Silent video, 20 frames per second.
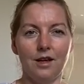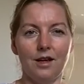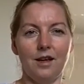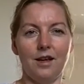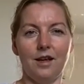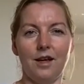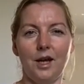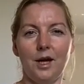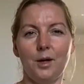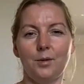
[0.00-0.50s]

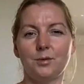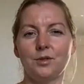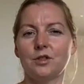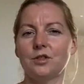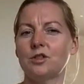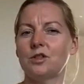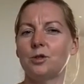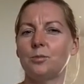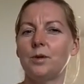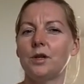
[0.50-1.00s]
It helps
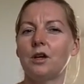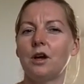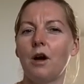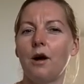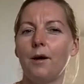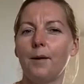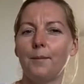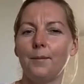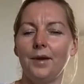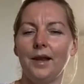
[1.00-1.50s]
us to
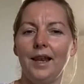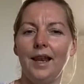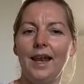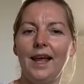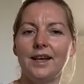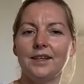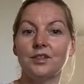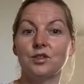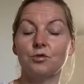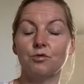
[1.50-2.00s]
become
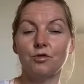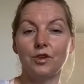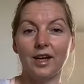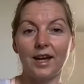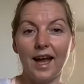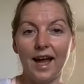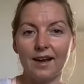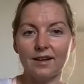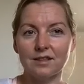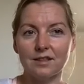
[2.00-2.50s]
less
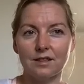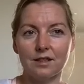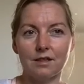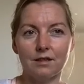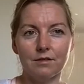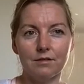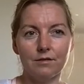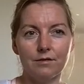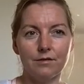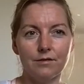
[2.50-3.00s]

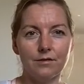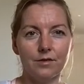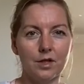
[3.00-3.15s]
reactive